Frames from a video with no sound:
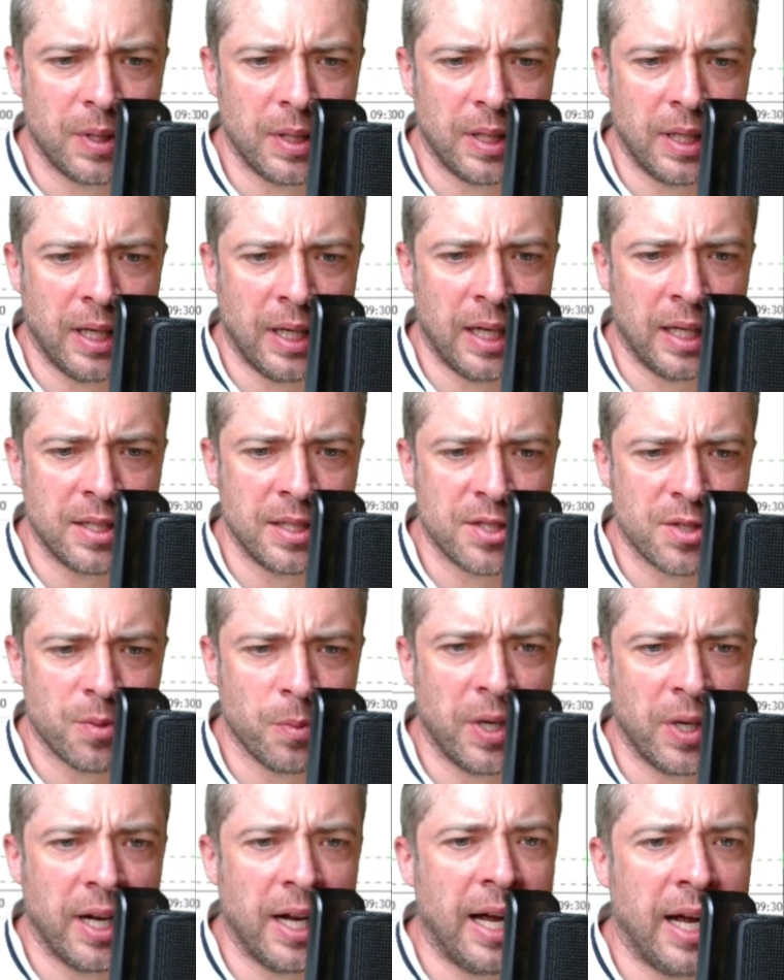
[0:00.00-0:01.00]
And
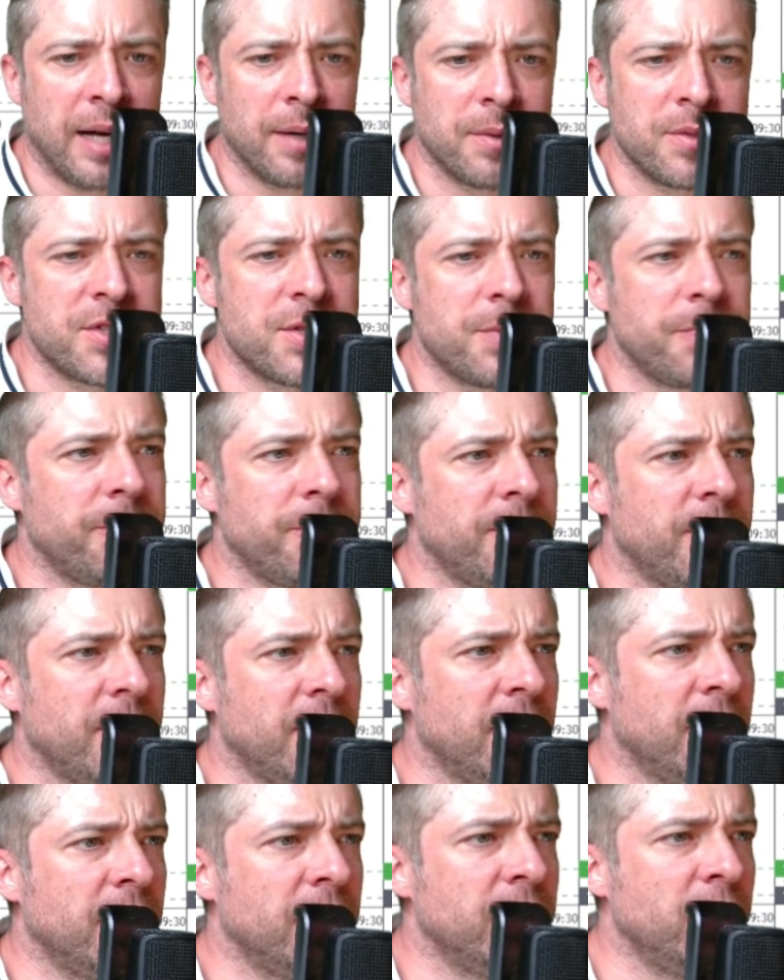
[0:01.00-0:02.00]
we're out.
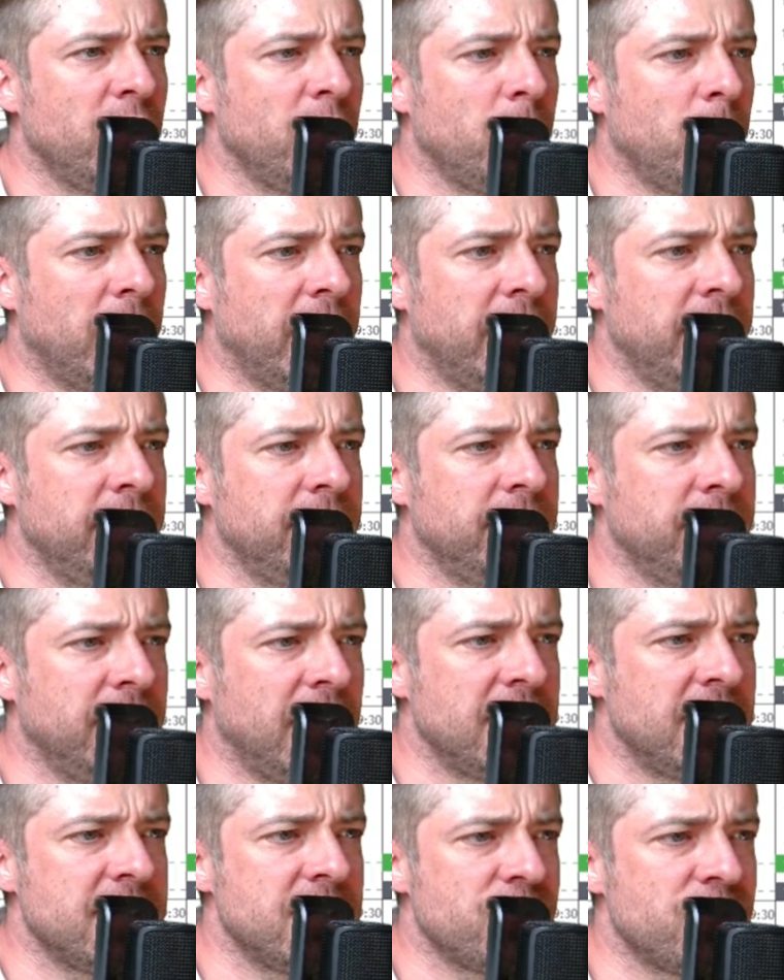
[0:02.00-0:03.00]
Another win.
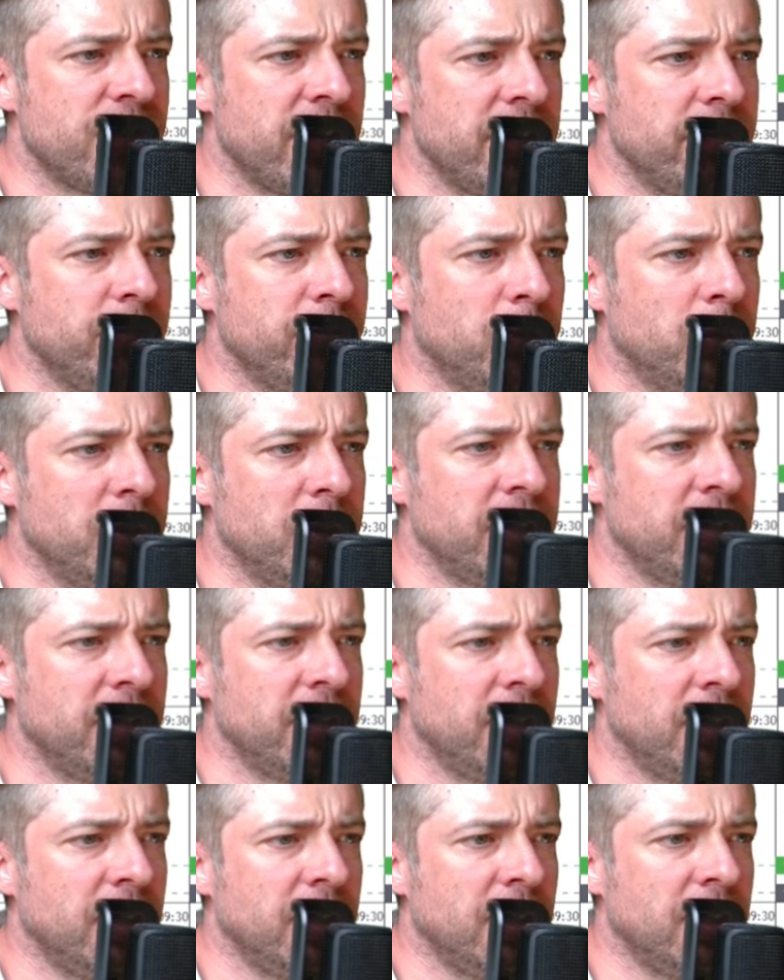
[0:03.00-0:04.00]
Nice and straightforward.
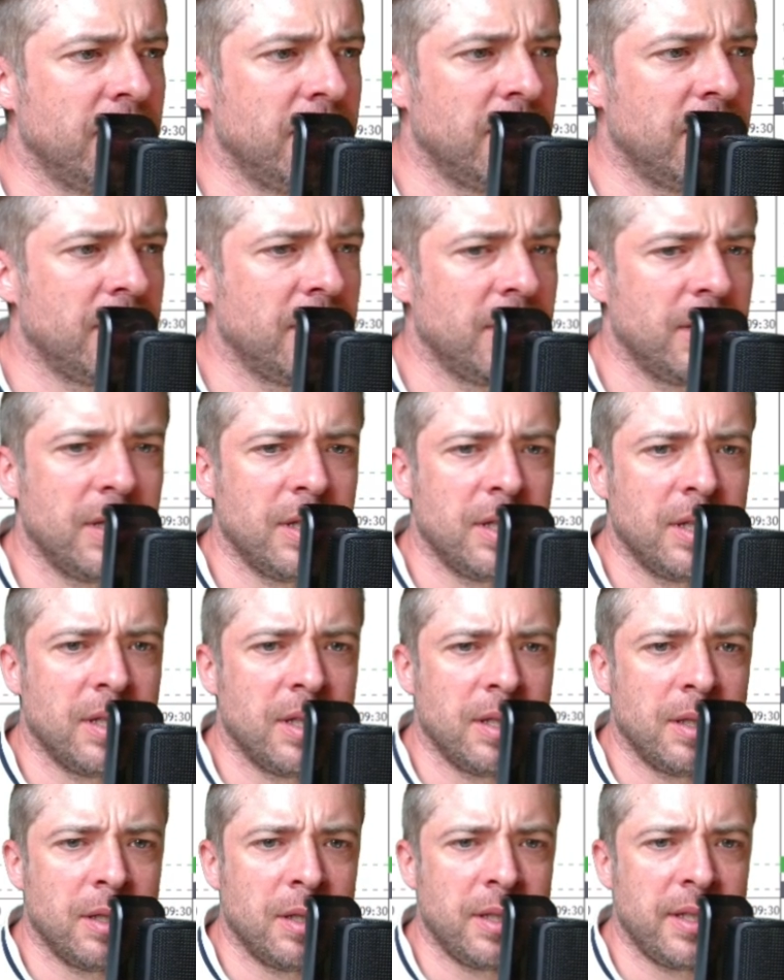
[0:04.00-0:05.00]

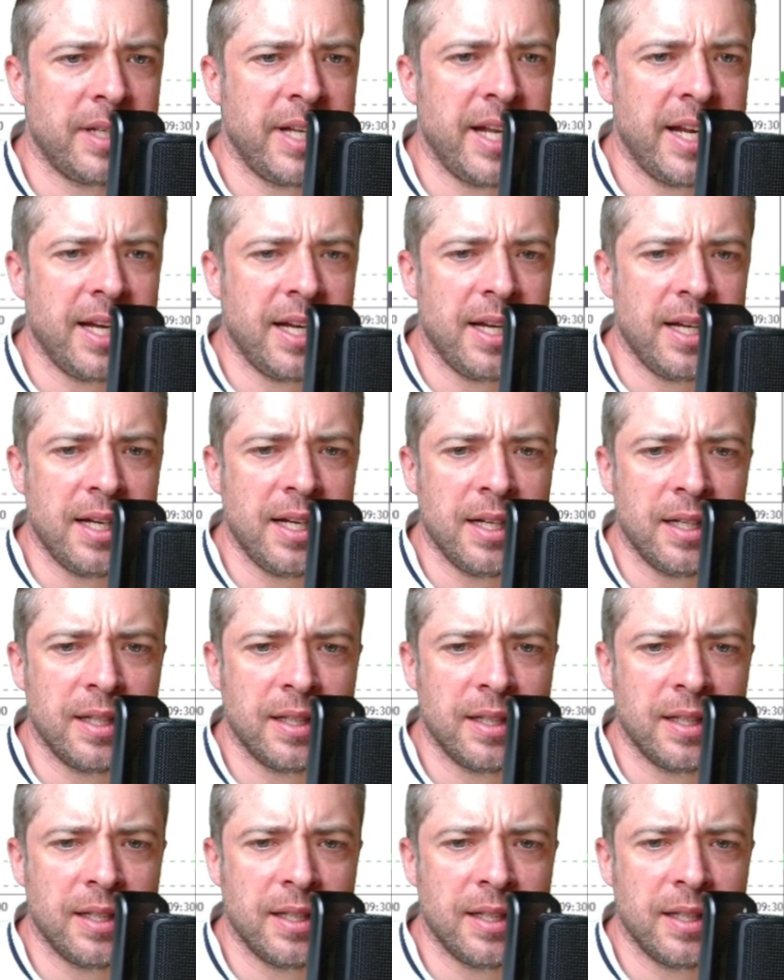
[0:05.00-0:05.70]
Ding.